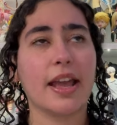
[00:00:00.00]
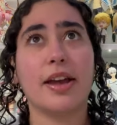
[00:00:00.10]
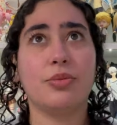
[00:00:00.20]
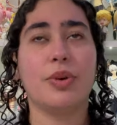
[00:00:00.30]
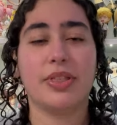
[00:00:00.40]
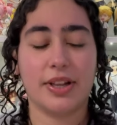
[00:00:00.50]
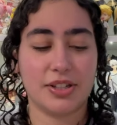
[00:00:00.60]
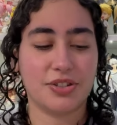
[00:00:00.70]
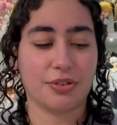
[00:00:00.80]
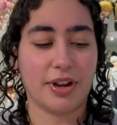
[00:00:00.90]
again, with
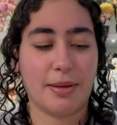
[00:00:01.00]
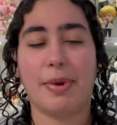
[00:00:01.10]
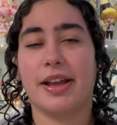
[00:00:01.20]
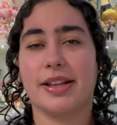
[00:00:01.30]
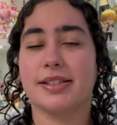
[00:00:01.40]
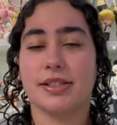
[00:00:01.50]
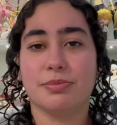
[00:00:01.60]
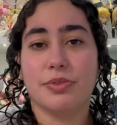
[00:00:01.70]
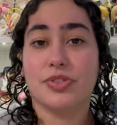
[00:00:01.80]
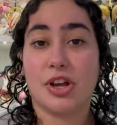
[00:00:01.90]
Instagram, I guess this
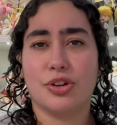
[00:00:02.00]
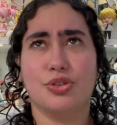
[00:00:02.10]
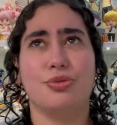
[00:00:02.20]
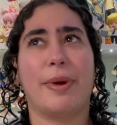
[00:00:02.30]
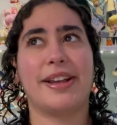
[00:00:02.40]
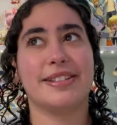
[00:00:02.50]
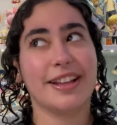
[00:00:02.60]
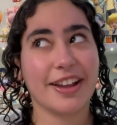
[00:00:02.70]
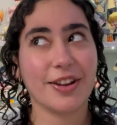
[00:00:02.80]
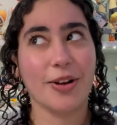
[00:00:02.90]
moves on to my
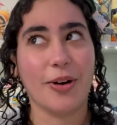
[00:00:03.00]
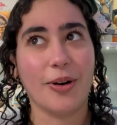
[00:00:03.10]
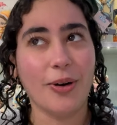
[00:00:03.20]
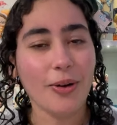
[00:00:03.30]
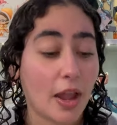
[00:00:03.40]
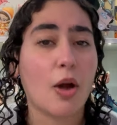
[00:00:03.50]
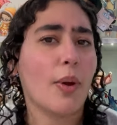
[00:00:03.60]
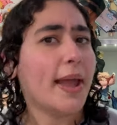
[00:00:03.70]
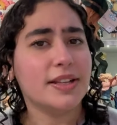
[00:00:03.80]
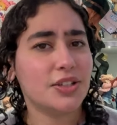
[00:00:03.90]
second goal. Oh,
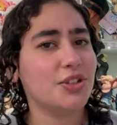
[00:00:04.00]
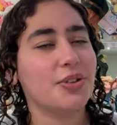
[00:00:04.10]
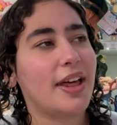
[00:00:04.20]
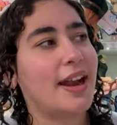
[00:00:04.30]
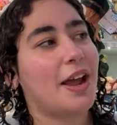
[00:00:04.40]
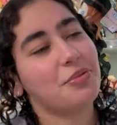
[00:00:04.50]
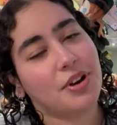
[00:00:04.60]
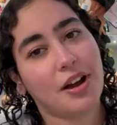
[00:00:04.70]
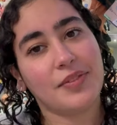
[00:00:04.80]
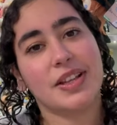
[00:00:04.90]
and to do that, I would
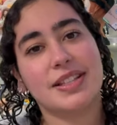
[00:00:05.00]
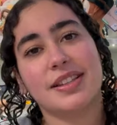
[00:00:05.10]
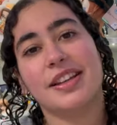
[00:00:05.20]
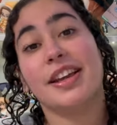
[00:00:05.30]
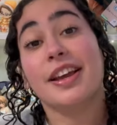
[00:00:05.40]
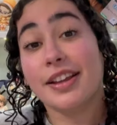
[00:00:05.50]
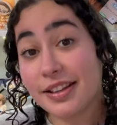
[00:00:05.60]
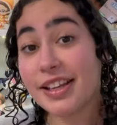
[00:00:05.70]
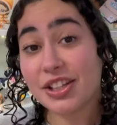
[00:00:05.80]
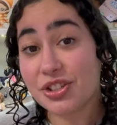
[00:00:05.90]
obviously
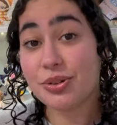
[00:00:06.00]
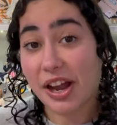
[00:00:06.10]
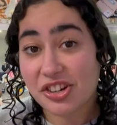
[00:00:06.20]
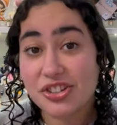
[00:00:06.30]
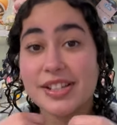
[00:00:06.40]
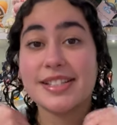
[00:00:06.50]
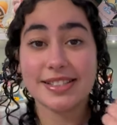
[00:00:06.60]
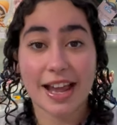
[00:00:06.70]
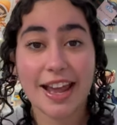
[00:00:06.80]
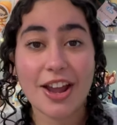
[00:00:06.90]
need to actually
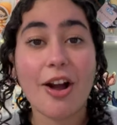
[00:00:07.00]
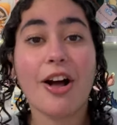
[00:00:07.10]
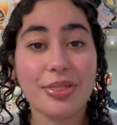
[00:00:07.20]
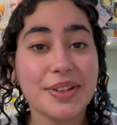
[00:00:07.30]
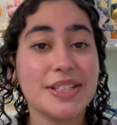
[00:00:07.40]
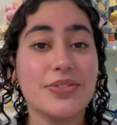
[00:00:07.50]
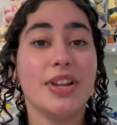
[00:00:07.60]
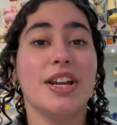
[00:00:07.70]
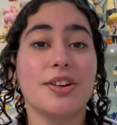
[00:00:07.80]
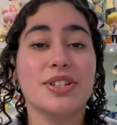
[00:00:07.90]
say on these
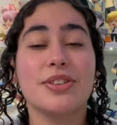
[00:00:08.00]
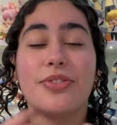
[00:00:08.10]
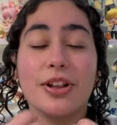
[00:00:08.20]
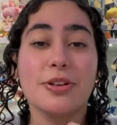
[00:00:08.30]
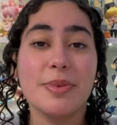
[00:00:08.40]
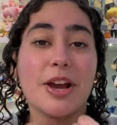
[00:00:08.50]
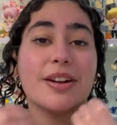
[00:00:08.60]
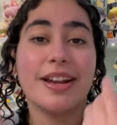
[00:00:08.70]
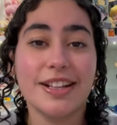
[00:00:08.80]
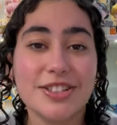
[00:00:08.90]
videos to follow me on
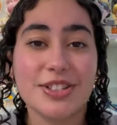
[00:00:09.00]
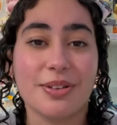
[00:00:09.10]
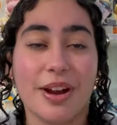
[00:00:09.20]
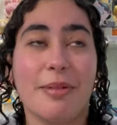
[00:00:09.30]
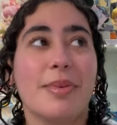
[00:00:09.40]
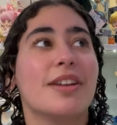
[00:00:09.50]
Instagram,